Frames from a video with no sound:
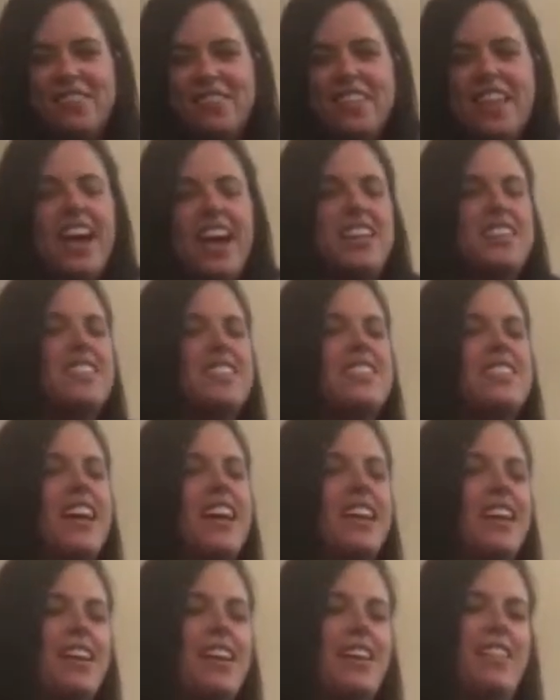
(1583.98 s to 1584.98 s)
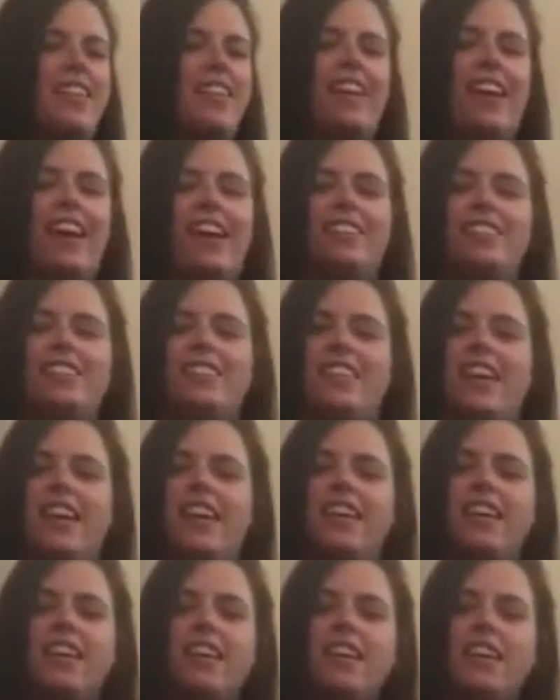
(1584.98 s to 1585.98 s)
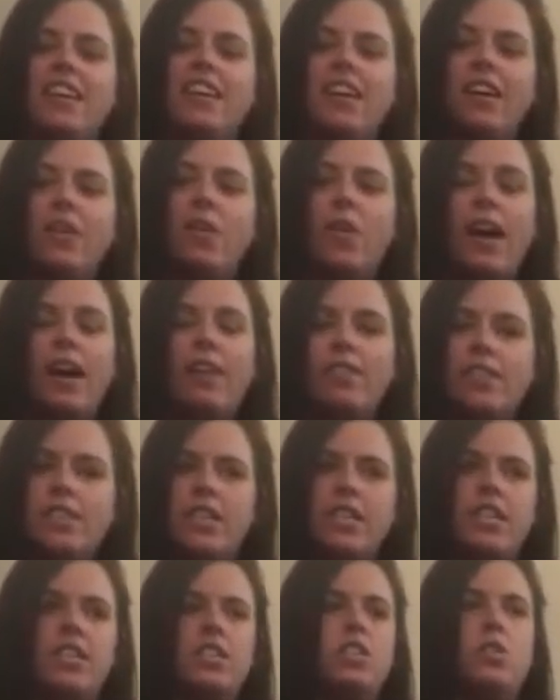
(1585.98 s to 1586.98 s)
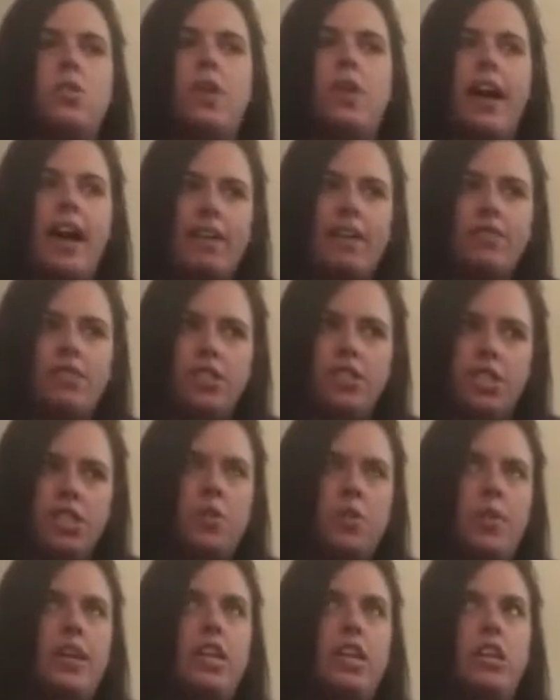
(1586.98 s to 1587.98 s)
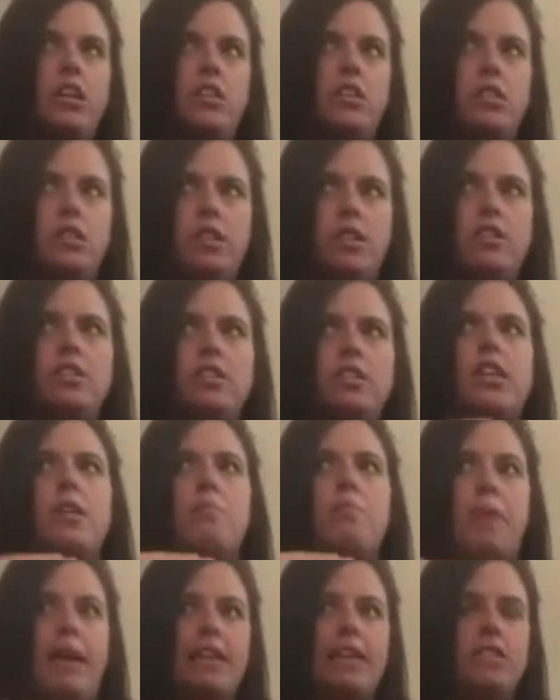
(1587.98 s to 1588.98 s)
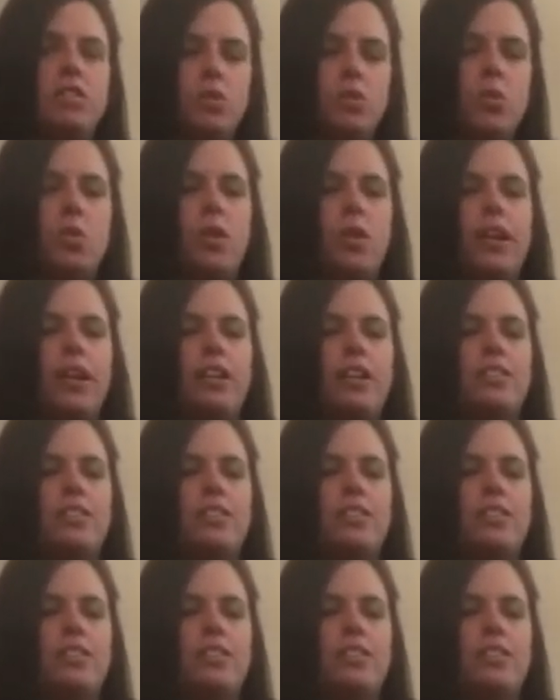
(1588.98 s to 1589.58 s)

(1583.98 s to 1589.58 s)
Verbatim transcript: I just like how you like acted like well, I haven't done it, so I have to do it. It's it's like mandatory.